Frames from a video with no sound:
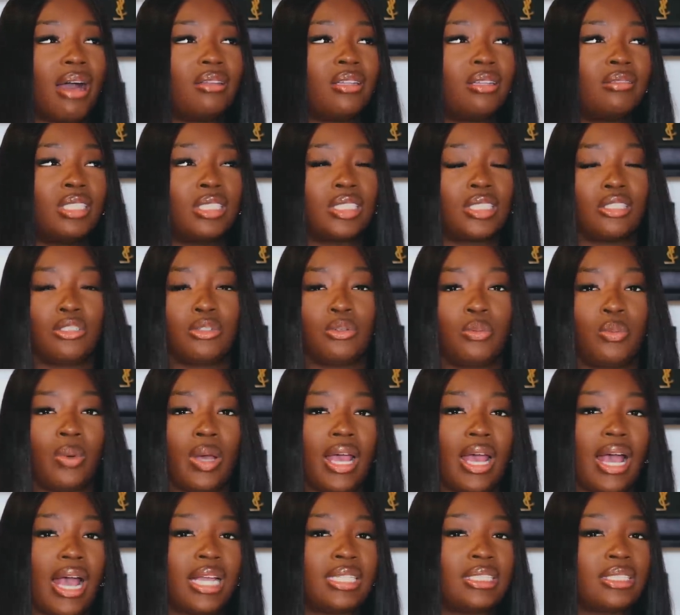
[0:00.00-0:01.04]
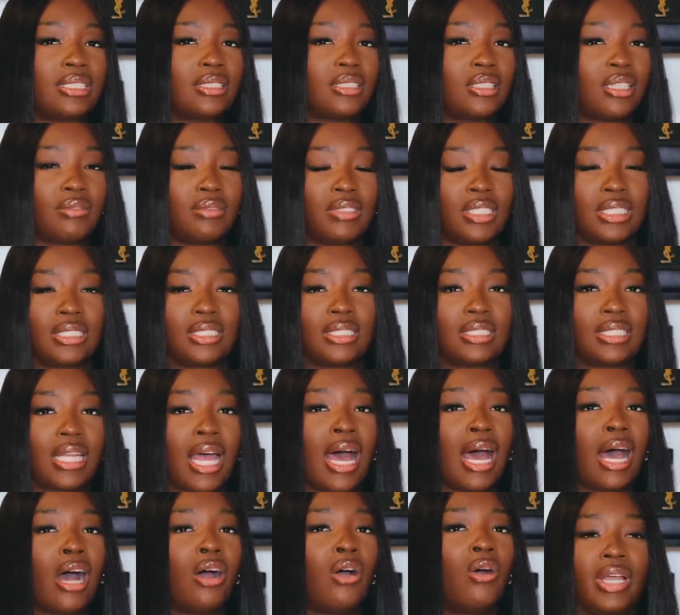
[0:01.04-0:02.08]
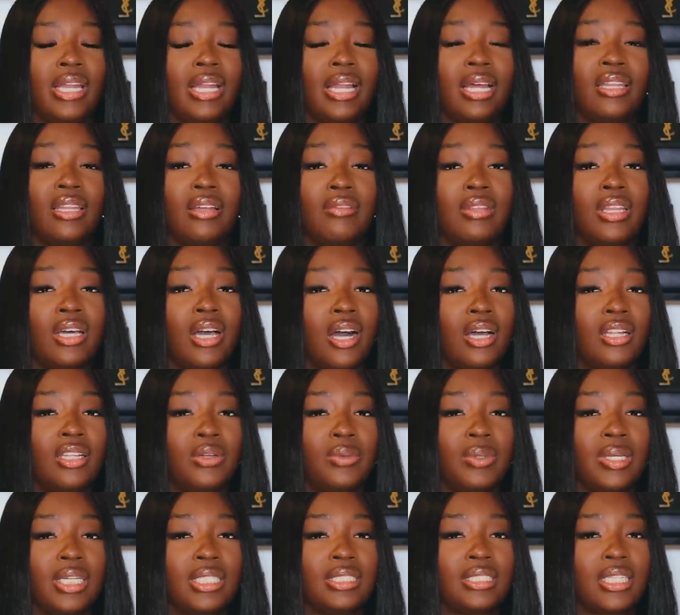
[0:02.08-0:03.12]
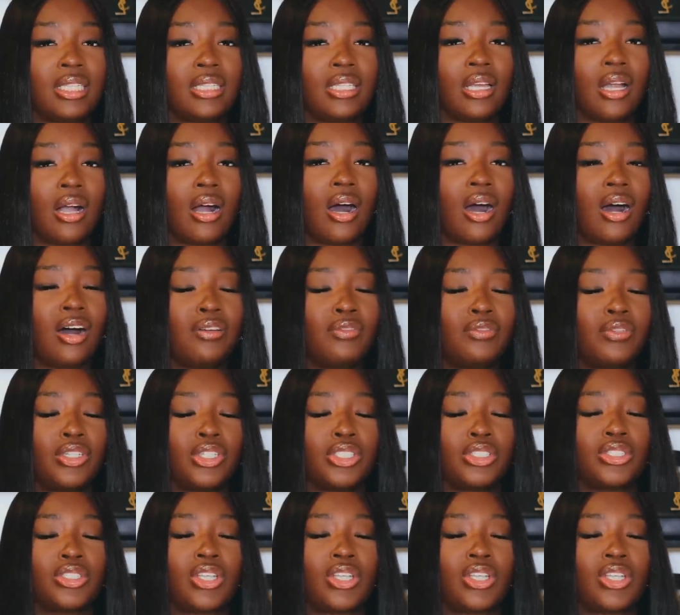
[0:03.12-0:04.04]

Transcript: I love the silhouette. I just love the style and I love the colorways that they offer.